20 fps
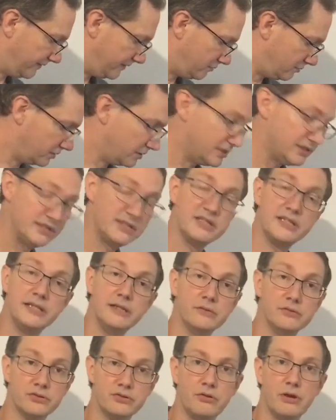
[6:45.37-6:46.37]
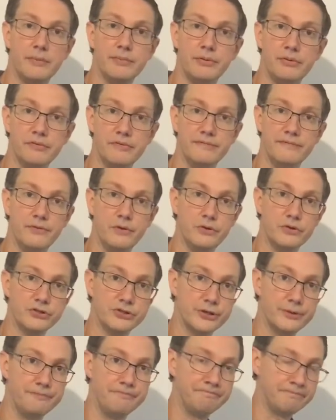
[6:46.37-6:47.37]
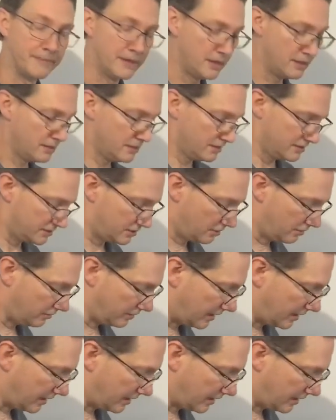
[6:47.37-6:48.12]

if you want the steel tripod version. So